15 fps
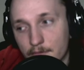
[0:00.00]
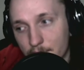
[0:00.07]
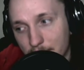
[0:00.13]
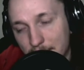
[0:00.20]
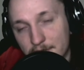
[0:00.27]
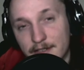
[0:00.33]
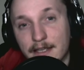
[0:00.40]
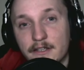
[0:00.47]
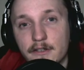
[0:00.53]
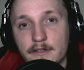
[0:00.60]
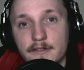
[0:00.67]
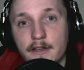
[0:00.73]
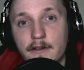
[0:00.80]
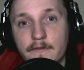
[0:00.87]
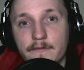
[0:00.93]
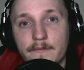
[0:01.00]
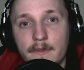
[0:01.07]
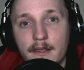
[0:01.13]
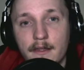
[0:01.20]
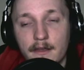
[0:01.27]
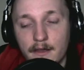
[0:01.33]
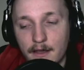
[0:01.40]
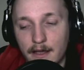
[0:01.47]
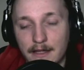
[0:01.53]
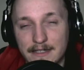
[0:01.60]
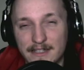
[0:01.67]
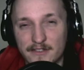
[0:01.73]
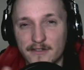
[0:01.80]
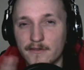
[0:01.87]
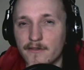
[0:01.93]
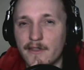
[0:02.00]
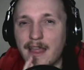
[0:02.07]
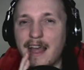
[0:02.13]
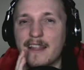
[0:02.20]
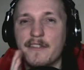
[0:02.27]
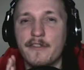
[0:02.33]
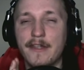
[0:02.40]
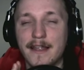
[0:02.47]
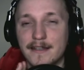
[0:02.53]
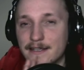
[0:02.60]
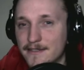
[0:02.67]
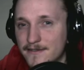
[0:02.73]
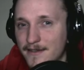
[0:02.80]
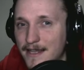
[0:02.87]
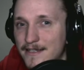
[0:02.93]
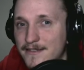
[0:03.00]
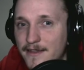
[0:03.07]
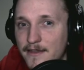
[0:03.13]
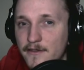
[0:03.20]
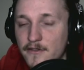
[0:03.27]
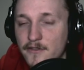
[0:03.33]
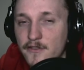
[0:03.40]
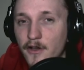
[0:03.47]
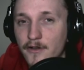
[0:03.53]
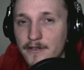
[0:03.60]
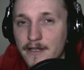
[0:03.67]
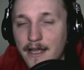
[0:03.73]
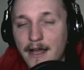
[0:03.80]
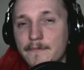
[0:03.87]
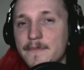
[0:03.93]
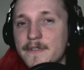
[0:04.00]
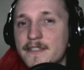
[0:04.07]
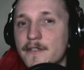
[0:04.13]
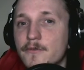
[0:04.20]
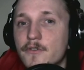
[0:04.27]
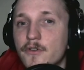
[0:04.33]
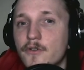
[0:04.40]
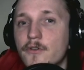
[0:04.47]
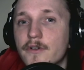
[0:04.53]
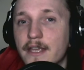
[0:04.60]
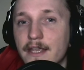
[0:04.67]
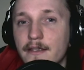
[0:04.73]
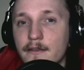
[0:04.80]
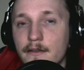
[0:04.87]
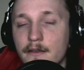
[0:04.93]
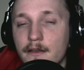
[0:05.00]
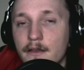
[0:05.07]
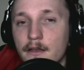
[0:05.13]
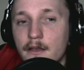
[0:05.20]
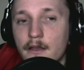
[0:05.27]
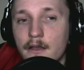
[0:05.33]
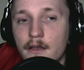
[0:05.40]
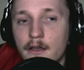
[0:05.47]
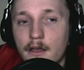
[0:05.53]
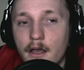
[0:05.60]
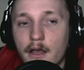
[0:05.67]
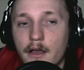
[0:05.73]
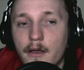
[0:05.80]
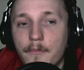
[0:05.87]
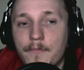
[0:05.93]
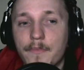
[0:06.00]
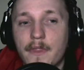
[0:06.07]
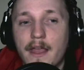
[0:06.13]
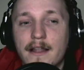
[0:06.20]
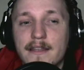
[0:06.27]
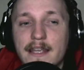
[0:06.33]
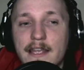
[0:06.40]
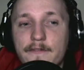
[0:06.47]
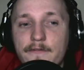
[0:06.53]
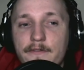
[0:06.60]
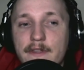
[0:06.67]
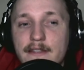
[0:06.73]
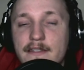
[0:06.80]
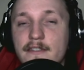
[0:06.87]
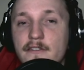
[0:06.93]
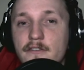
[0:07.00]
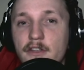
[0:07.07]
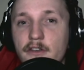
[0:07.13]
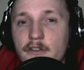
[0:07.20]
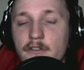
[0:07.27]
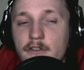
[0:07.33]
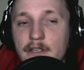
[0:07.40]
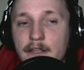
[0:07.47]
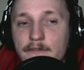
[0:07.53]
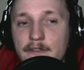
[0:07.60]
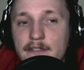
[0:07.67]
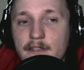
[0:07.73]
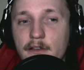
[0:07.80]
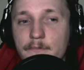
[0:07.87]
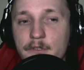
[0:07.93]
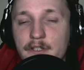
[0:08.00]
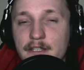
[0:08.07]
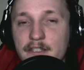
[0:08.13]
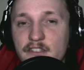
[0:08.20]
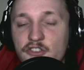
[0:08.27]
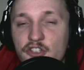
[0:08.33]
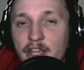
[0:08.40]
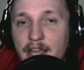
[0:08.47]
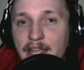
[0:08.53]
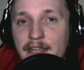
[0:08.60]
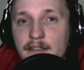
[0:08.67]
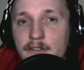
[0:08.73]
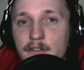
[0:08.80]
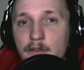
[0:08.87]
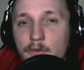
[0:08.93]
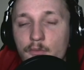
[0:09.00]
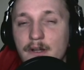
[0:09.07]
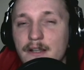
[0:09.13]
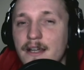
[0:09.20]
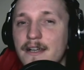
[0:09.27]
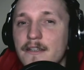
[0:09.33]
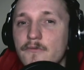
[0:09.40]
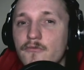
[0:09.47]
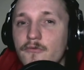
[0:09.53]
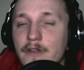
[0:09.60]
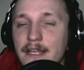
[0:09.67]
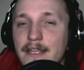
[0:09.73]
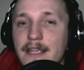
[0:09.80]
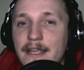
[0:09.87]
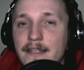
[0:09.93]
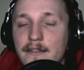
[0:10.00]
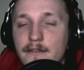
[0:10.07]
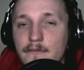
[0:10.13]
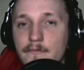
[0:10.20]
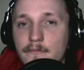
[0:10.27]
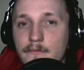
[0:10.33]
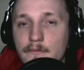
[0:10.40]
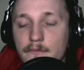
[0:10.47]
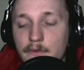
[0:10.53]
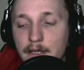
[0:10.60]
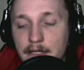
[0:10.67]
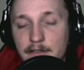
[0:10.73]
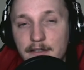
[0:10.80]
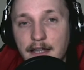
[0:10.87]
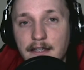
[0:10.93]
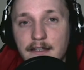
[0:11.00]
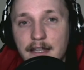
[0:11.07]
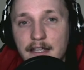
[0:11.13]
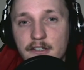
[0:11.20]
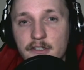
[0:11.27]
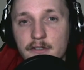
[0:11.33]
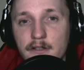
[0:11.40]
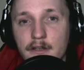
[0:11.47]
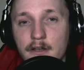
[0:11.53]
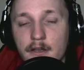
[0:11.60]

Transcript: internet cuts off, and then it's the last thing that's gone. I'm still talking, and if this option is checked, when I regain internet connection,